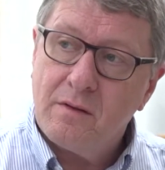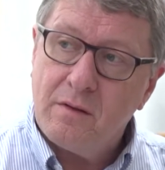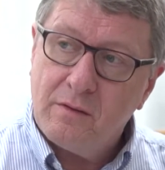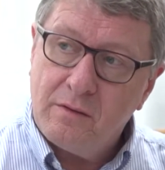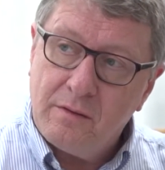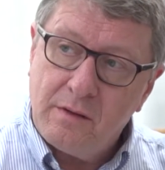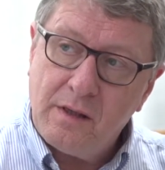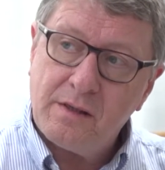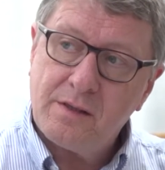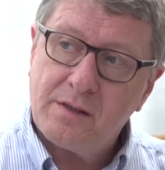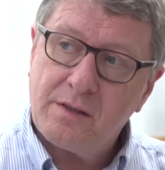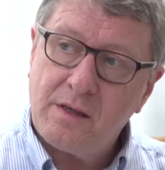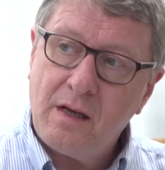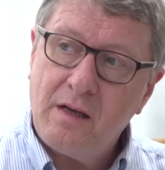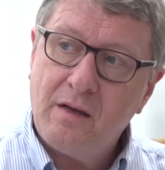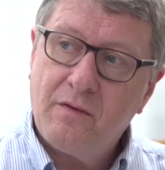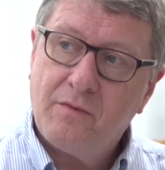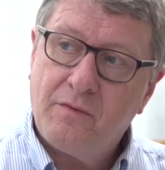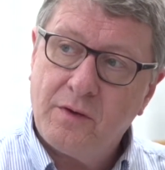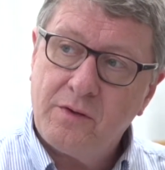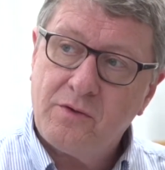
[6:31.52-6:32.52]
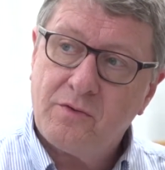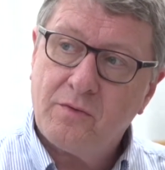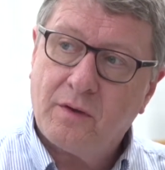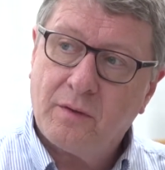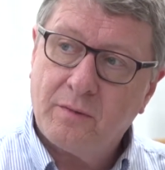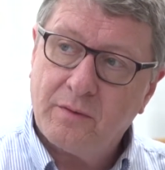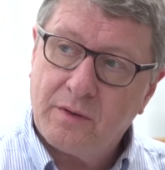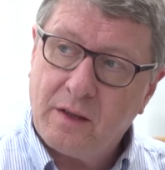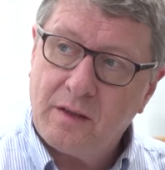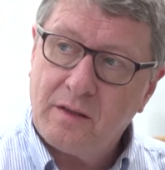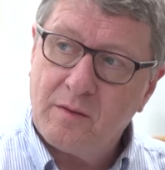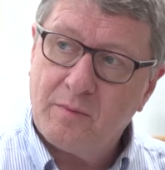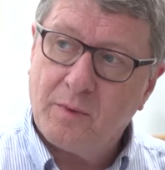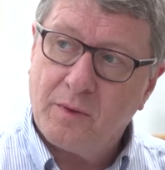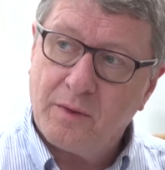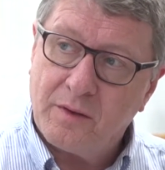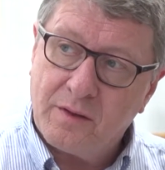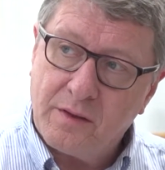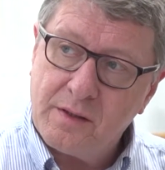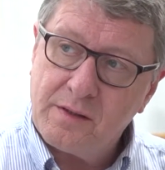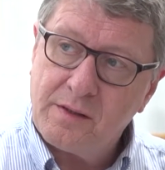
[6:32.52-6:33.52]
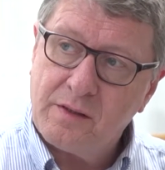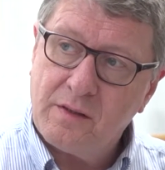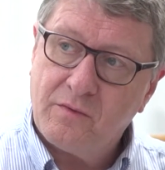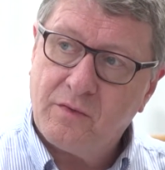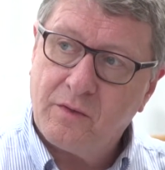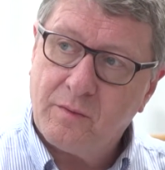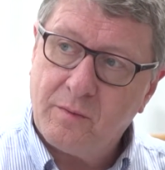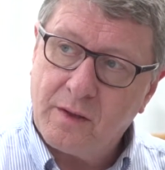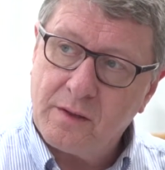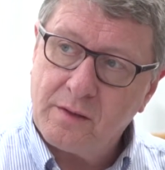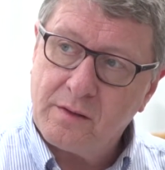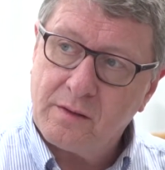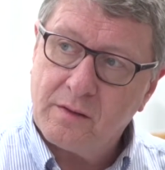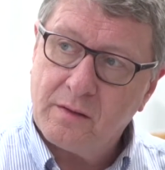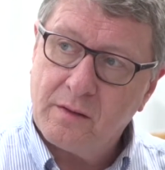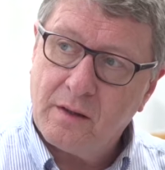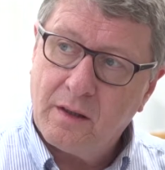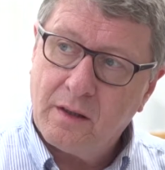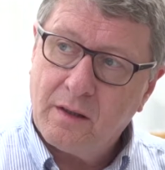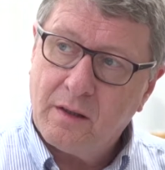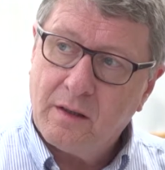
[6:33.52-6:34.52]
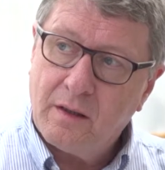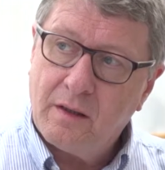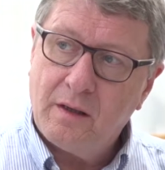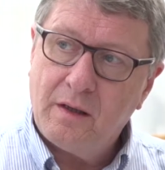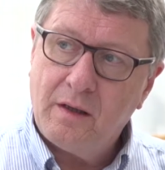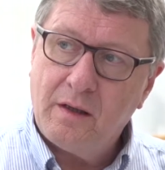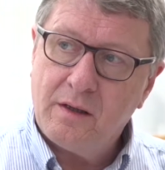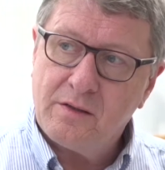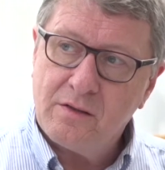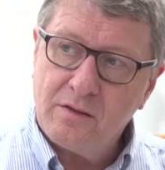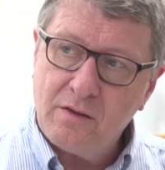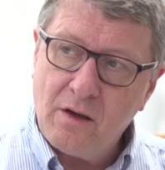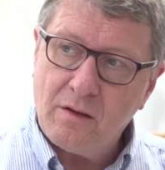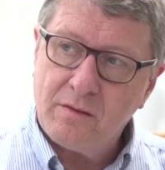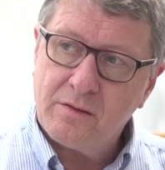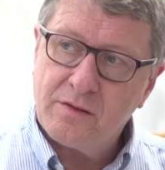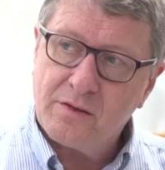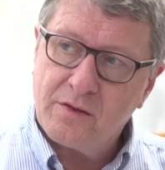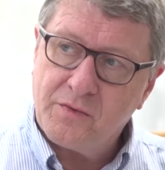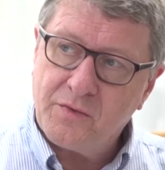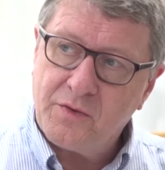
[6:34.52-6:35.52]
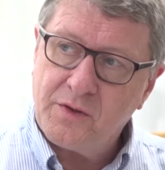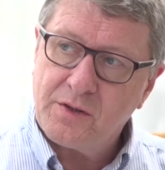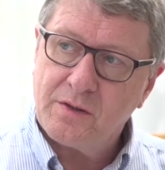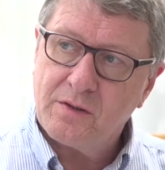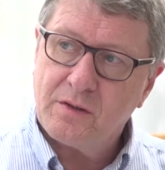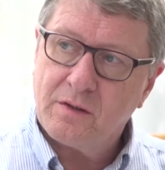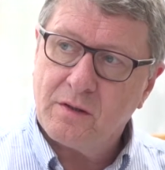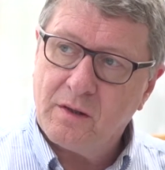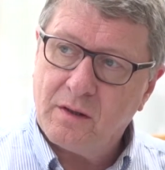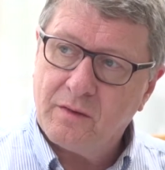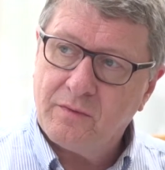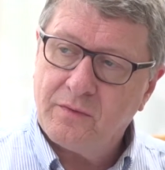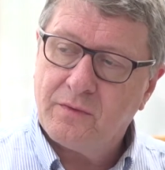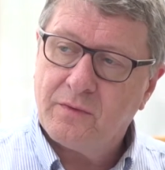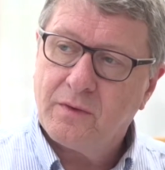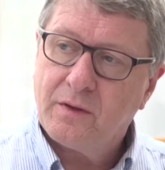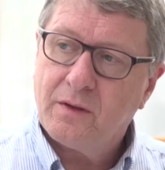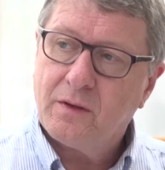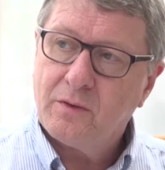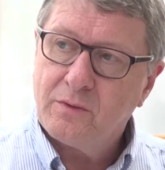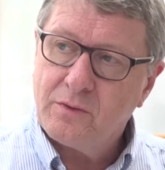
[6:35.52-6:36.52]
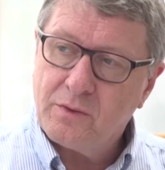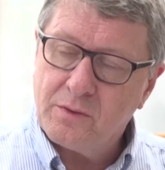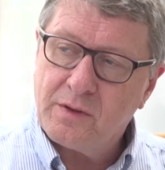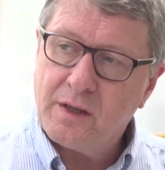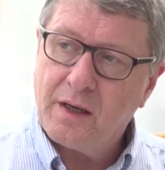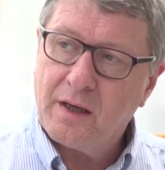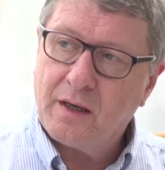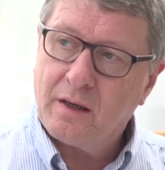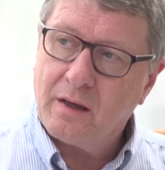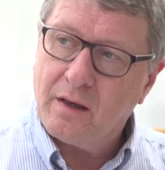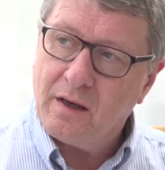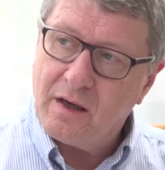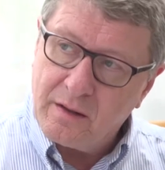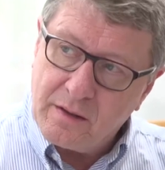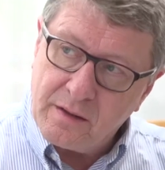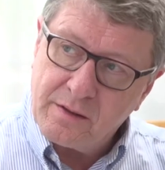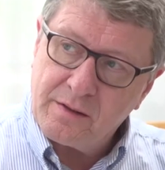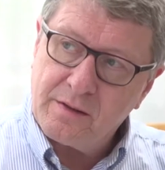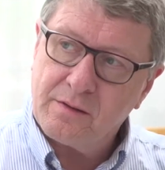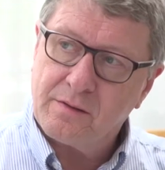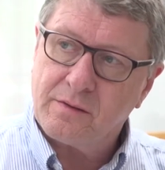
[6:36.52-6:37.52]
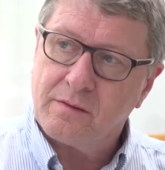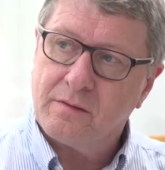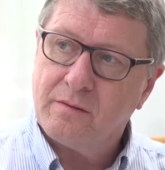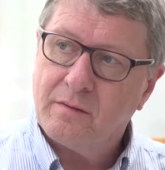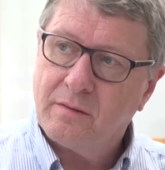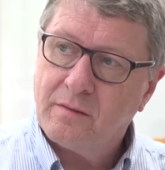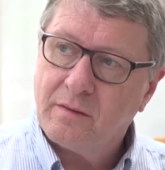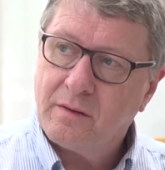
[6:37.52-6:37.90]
this individual data point, this information, is not sufficient enough to take a decision.